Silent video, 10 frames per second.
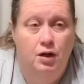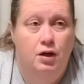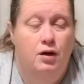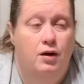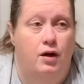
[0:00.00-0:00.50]

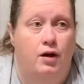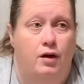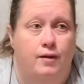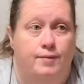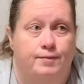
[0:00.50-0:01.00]
I
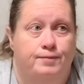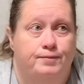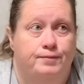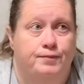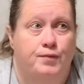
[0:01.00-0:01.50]

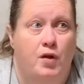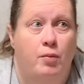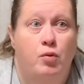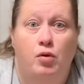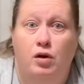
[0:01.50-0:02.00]

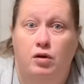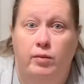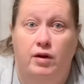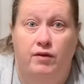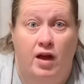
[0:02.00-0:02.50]
poured a little bit
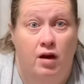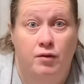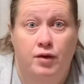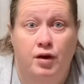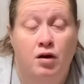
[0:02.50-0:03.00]
of that on
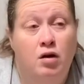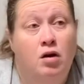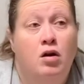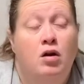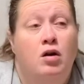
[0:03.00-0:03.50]
there.
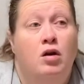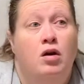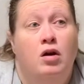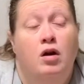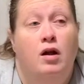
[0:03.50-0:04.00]

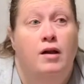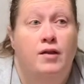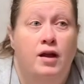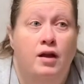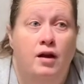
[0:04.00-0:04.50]
And
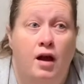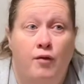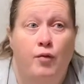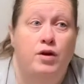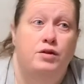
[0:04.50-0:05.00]
then I
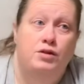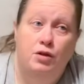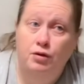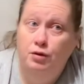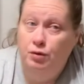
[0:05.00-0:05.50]
went
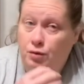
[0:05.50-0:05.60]
to